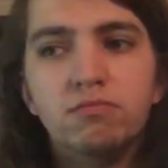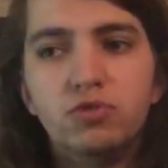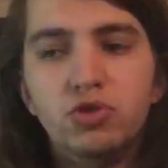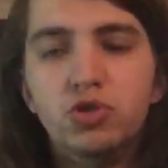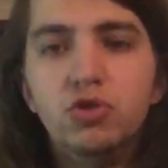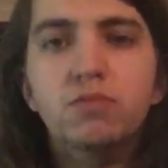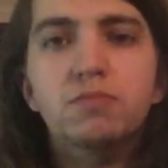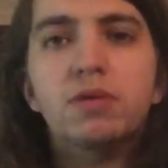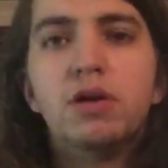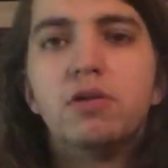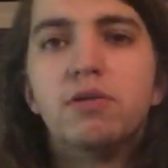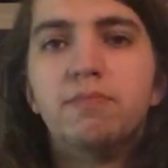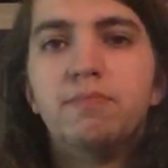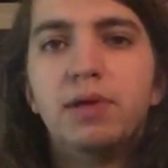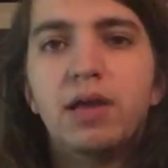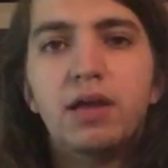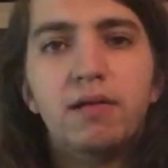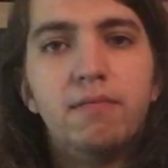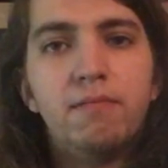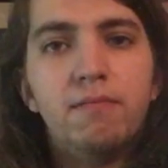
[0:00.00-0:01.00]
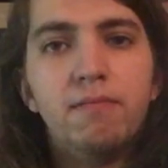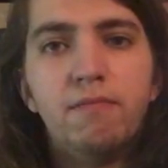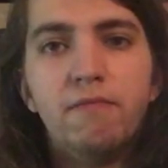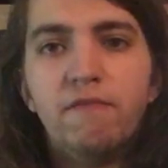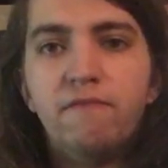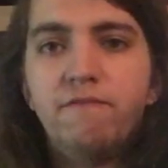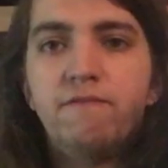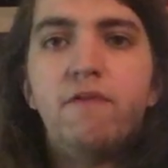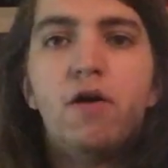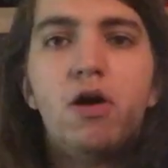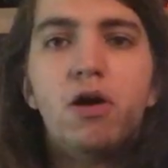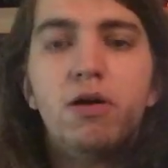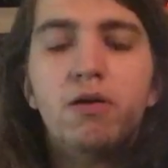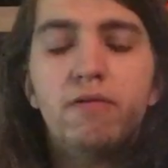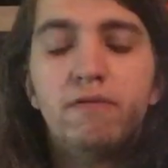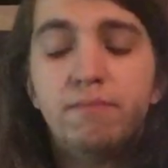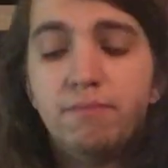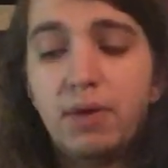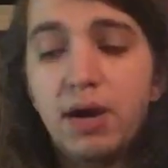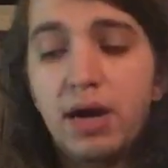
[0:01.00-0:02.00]
doom metal band, far
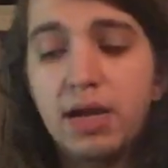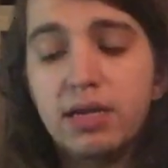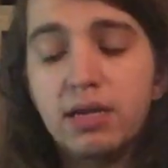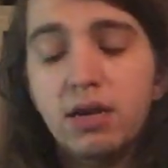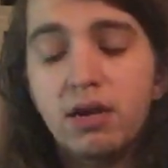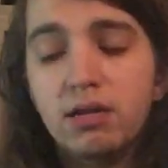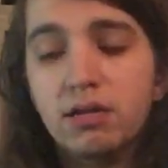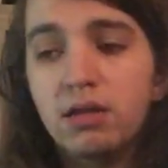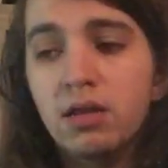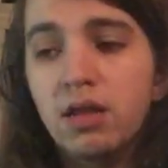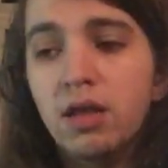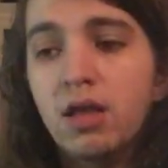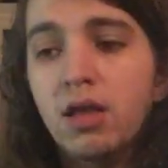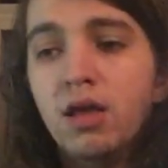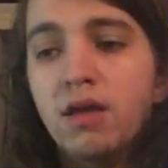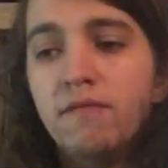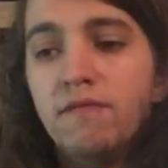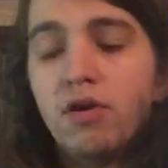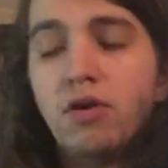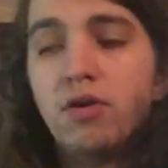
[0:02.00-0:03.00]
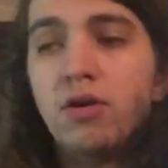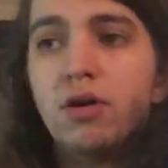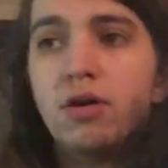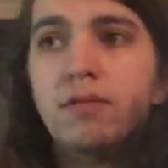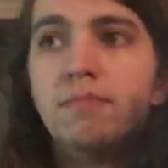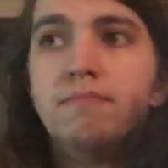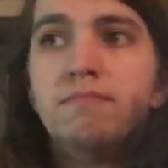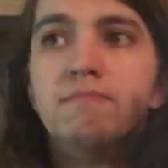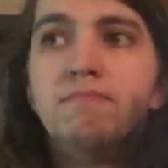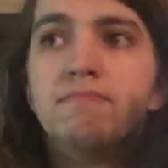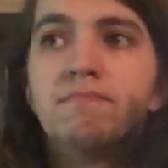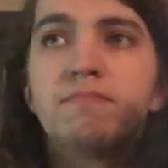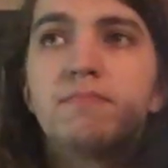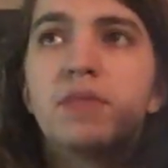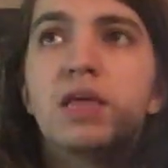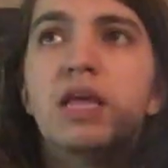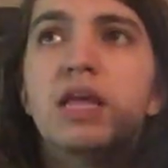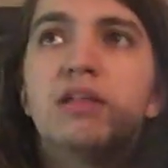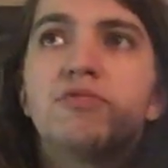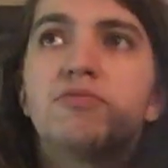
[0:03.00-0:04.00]
by none, far none.
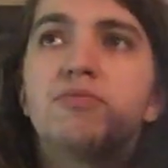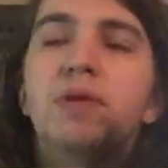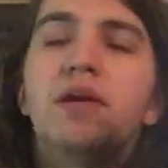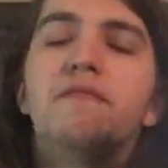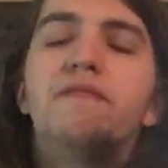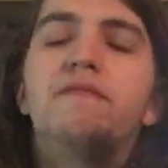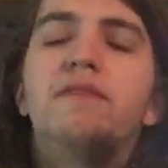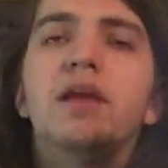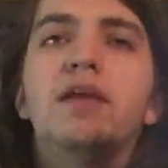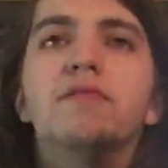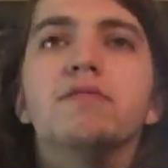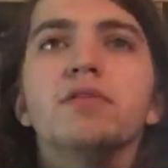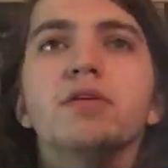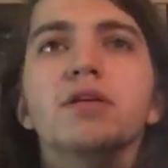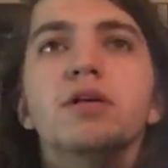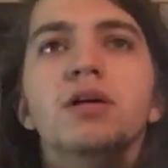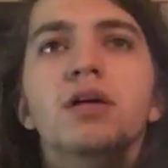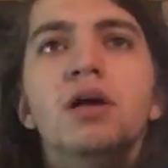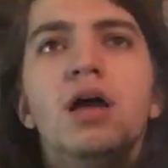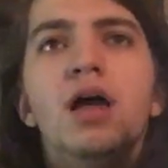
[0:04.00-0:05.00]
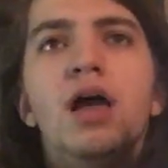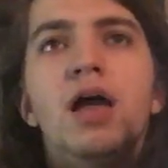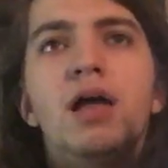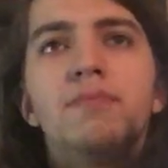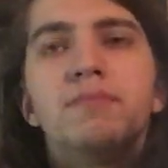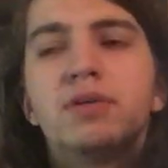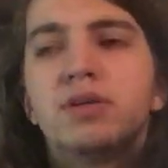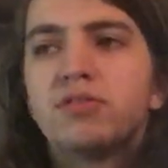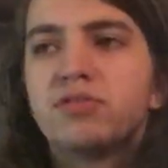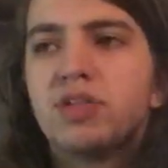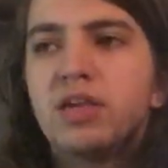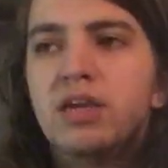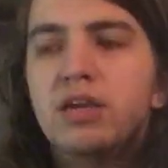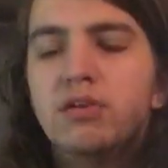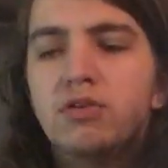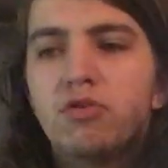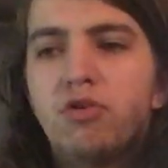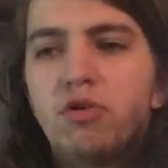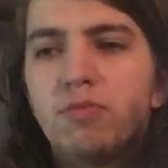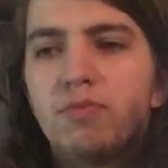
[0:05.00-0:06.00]
It's my favorite because they
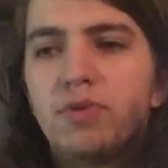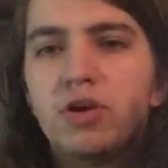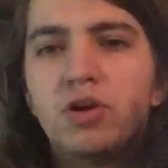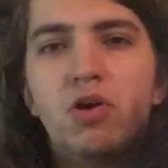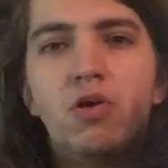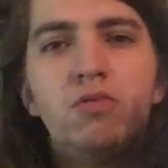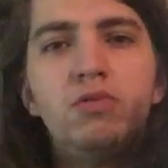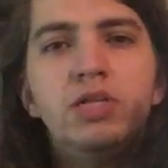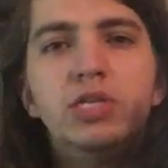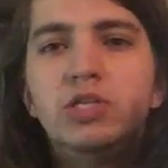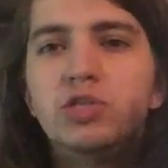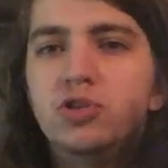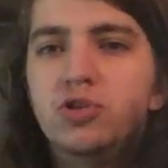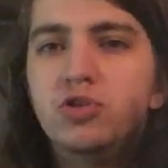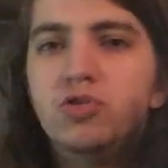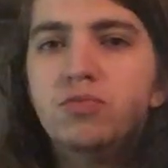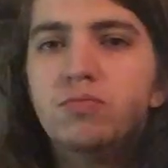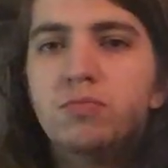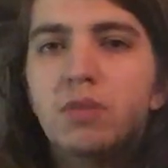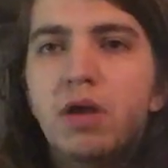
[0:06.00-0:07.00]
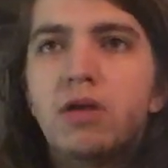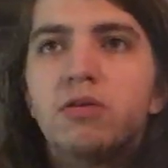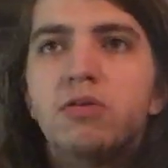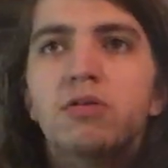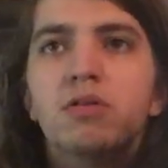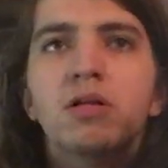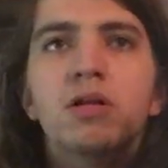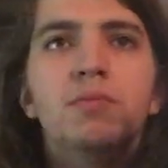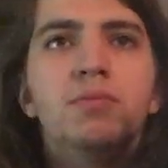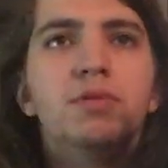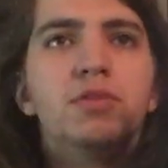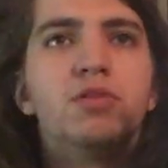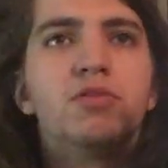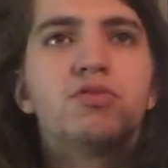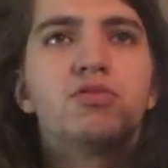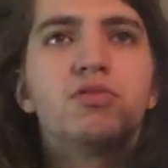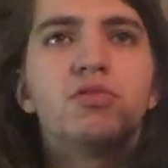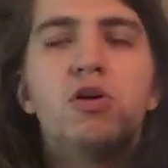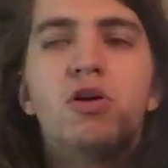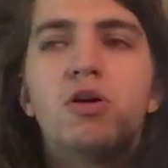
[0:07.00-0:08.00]
incorporate not only doom metal, but
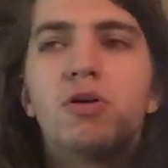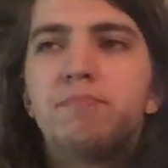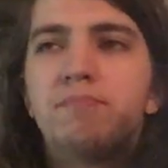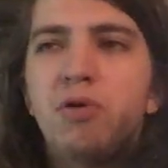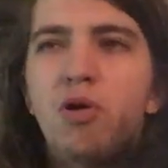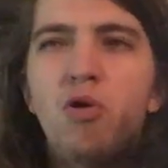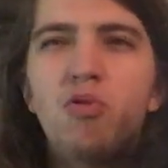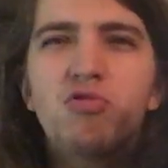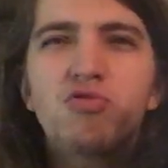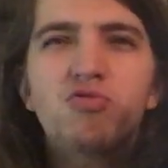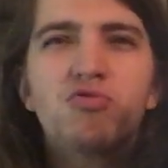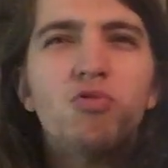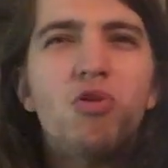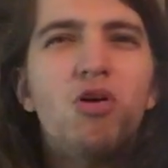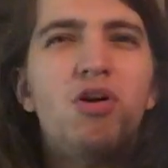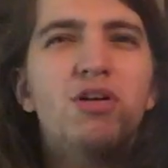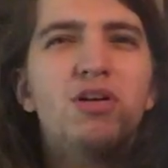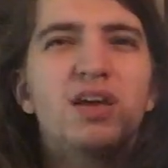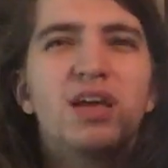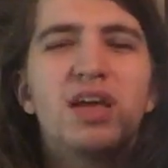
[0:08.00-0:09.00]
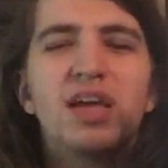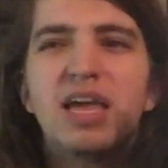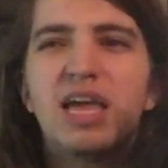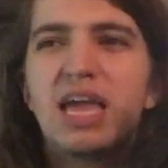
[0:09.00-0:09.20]
there's a lot of post rock,